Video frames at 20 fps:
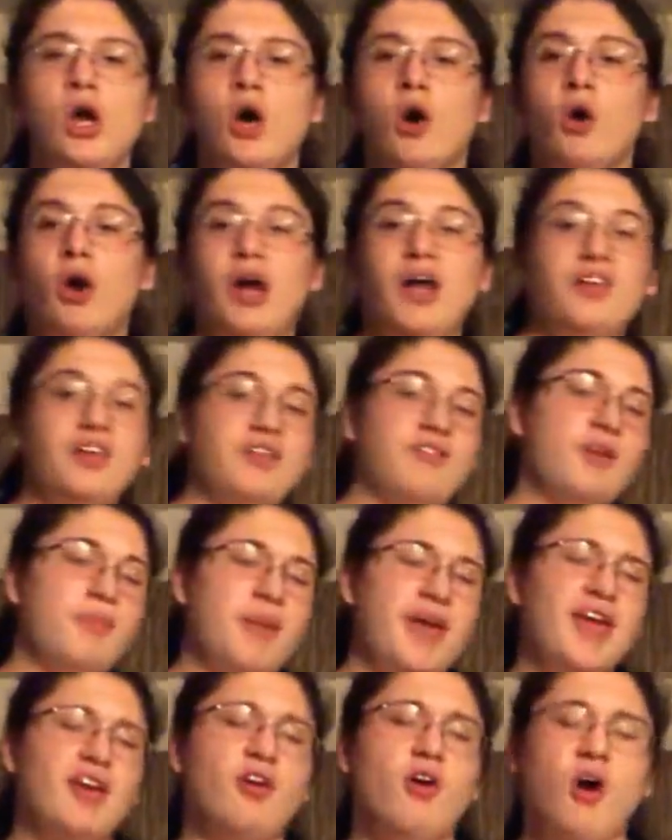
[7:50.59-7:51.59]
or hell, even a
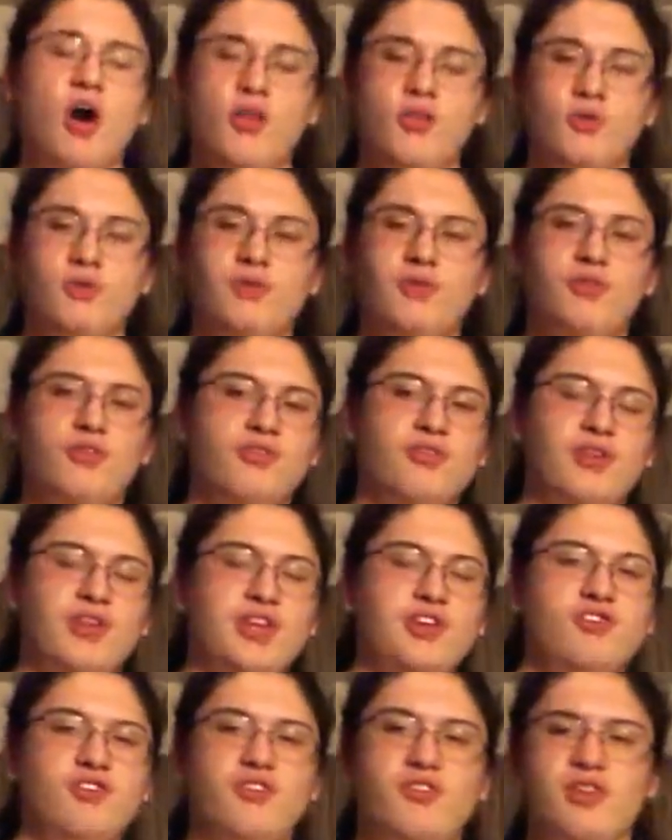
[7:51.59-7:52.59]
Peyton Hawthorne versus
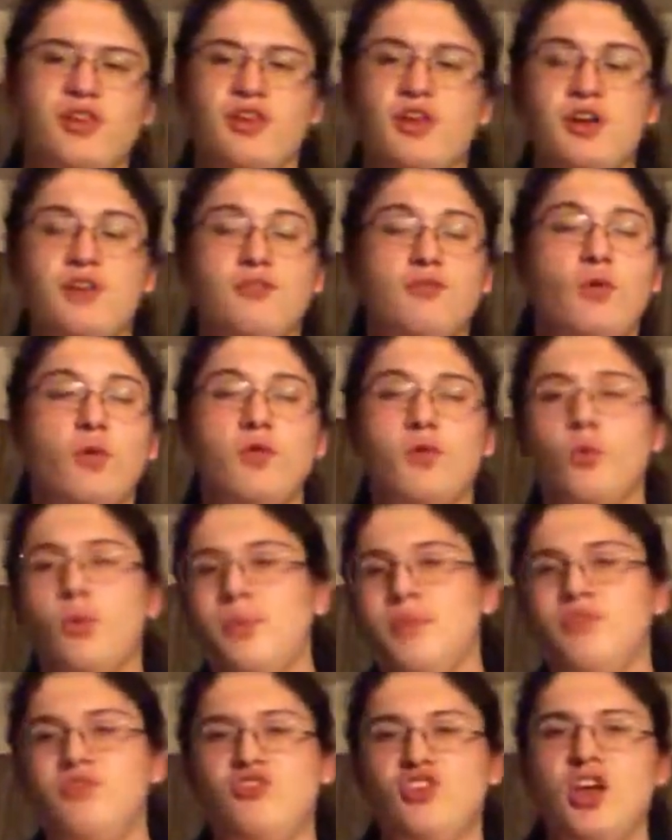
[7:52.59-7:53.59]
Alicia Sinclair for the
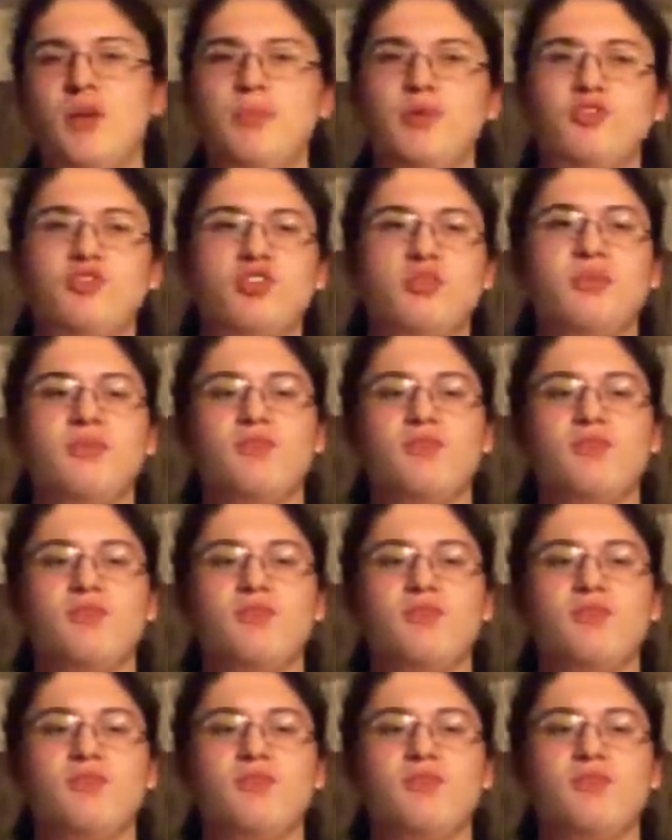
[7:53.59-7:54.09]
Women's Championship.